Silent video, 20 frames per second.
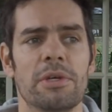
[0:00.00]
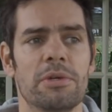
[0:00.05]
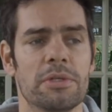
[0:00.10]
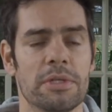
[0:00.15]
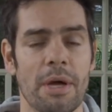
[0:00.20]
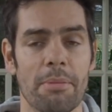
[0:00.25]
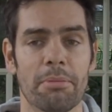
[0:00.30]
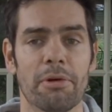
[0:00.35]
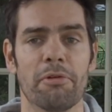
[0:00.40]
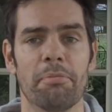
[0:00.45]

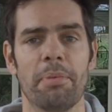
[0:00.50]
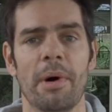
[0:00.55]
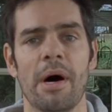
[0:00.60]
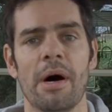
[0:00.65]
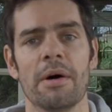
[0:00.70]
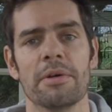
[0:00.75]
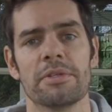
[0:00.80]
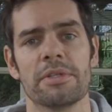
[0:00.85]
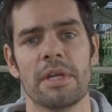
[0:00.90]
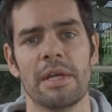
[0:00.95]
number of
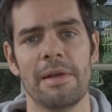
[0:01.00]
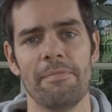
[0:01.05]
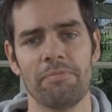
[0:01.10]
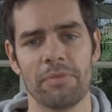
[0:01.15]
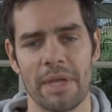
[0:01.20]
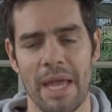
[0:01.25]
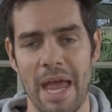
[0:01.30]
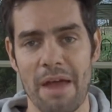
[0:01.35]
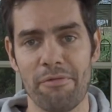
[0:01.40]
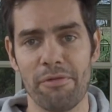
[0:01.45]
parts,
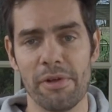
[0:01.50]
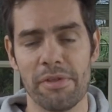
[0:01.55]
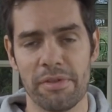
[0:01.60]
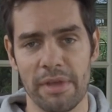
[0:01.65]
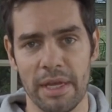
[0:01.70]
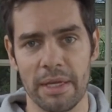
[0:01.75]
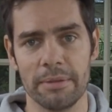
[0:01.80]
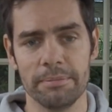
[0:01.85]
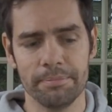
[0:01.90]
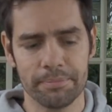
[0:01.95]

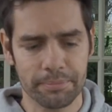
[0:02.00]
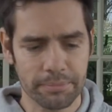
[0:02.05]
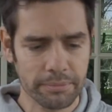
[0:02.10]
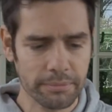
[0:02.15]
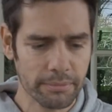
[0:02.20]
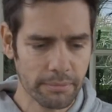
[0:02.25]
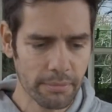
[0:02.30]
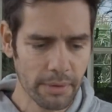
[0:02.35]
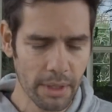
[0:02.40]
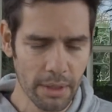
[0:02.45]
everything
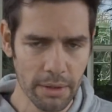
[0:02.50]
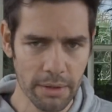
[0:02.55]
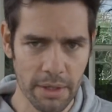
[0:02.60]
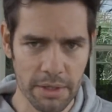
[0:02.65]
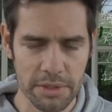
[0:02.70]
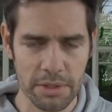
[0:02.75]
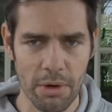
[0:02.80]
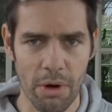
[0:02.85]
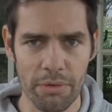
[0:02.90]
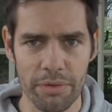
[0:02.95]

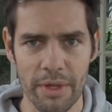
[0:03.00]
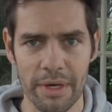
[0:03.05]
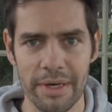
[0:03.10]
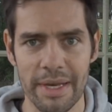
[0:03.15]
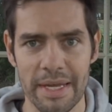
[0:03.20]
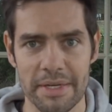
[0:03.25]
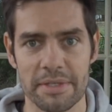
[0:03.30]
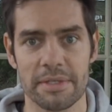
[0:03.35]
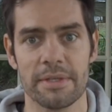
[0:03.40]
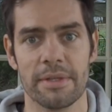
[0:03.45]
that's on the
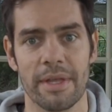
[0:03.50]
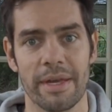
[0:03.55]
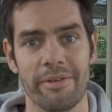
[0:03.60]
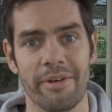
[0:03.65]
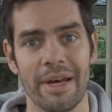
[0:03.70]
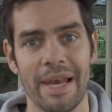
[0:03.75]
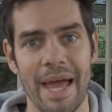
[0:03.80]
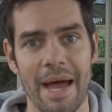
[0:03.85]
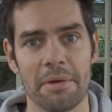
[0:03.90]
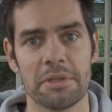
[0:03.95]
list that
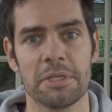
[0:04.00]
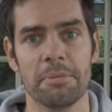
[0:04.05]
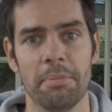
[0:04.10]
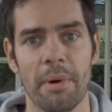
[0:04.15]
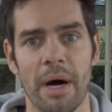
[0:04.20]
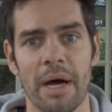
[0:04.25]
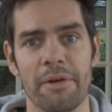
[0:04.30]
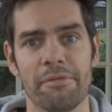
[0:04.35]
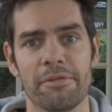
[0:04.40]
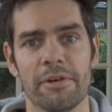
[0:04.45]
they're allowed to
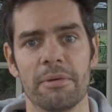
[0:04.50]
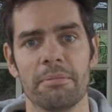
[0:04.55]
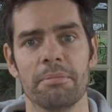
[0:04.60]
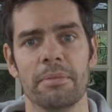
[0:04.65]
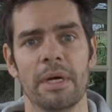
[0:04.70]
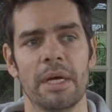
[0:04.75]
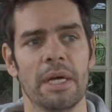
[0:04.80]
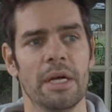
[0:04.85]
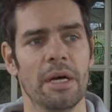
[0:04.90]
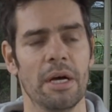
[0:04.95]
buy
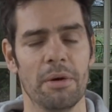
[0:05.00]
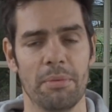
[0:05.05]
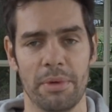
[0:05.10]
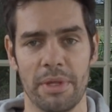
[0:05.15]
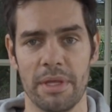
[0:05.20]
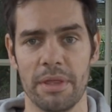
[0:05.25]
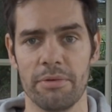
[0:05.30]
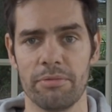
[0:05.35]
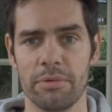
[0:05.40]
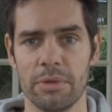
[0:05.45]
from
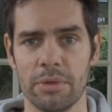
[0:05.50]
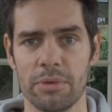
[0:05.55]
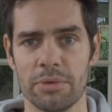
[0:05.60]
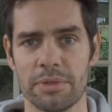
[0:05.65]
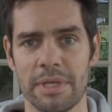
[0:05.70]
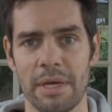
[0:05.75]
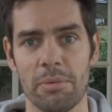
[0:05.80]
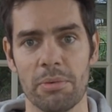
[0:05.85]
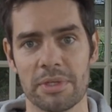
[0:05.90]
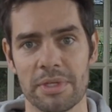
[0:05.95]
within the
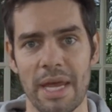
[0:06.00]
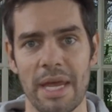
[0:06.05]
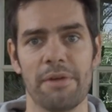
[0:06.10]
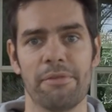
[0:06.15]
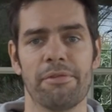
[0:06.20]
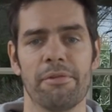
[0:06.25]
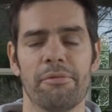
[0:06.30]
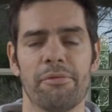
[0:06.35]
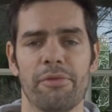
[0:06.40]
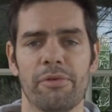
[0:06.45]
rules, they will
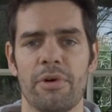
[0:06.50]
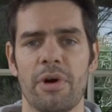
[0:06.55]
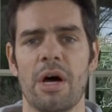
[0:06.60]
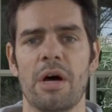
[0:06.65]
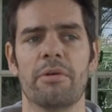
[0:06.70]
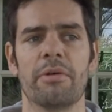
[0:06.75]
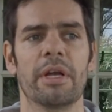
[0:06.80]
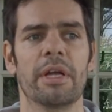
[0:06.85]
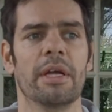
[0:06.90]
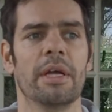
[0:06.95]
take from
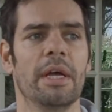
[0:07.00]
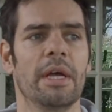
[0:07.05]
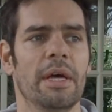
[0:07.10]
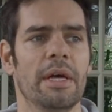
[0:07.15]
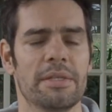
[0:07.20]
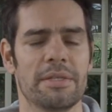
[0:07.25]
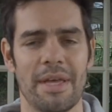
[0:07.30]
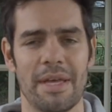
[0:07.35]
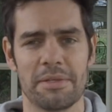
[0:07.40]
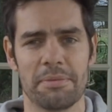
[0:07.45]
Ferrari.
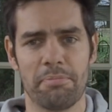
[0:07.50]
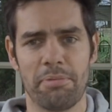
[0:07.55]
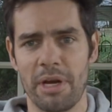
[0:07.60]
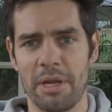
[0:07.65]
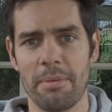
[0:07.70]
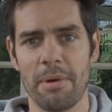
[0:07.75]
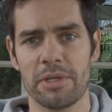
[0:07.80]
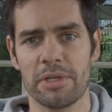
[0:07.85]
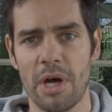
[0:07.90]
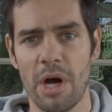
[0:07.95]
So that's
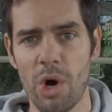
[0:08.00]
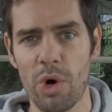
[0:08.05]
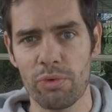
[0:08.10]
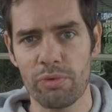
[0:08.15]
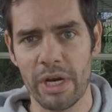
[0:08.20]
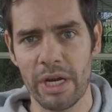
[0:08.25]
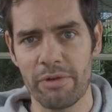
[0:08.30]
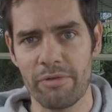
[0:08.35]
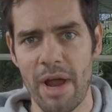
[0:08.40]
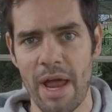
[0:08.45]
pretty much a
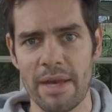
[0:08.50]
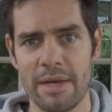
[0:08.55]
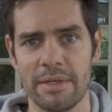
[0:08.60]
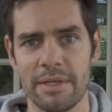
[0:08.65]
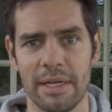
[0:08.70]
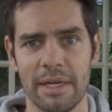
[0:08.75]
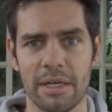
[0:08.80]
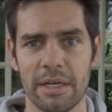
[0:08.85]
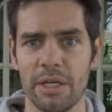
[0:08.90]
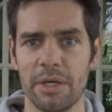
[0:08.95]
whole rear
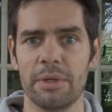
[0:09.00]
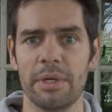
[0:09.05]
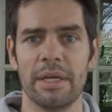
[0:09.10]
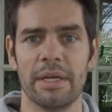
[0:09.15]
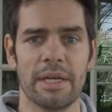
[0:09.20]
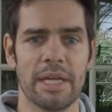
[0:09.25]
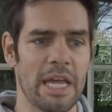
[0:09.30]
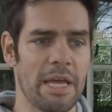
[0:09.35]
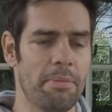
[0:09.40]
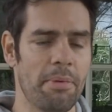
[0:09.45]
end,
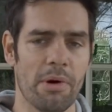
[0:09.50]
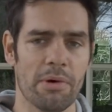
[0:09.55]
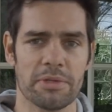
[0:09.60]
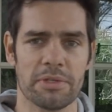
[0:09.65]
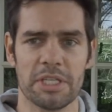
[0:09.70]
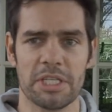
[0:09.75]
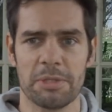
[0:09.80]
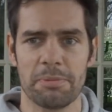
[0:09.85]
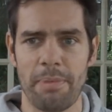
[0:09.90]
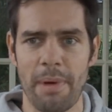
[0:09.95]
including gearbox,
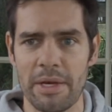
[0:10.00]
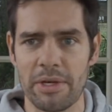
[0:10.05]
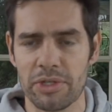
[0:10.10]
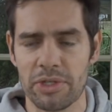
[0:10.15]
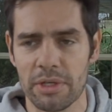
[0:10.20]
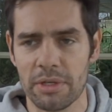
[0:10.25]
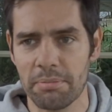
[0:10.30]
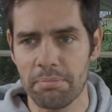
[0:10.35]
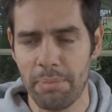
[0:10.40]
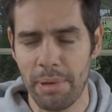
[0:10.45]

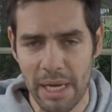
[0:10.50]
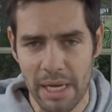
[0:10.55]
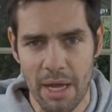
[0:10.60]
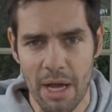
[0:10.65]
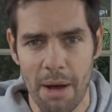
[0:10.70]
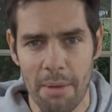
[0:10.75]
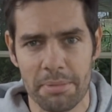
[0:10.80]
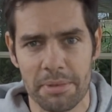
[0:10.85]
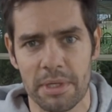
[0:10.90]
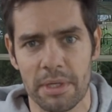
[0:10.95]
suspension,
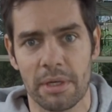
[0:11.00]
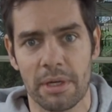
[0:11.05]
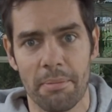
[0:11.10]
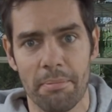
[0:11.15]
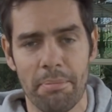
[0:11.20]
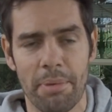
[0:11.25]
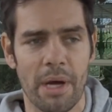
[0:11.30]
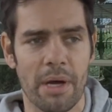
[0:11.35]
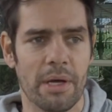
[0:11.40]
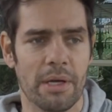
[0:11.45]
pickups and
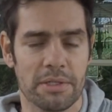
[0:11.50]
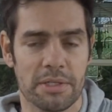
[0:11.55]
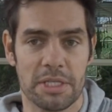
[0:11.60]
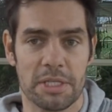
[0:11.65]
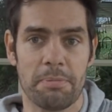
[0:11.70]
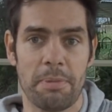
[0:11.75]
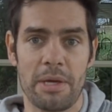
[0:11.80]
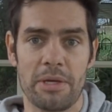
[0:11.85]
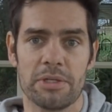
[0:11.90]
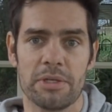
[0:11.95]

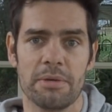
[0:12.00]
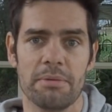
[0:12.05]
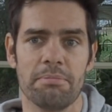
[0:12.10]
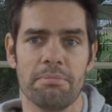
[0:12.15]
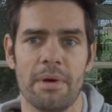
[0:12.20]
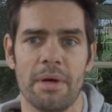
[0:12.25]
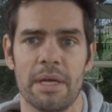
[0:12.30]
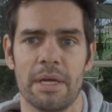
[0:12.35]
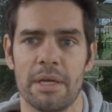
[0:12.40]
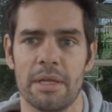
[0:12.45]

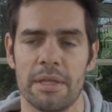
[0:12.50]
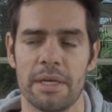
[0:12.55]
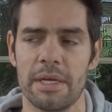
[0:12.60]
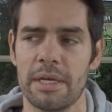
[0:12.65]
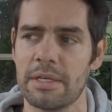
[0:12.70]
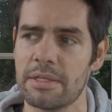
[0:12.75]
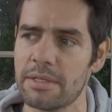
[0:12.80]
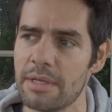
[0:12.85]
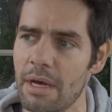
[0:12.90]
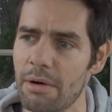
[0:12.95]
suspension
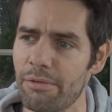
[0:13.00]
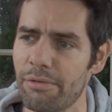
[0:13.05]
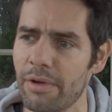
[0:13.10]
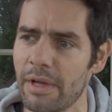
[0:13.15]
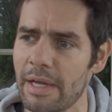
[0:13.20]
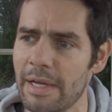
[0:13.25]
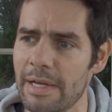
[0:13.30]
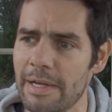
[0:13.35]
itself.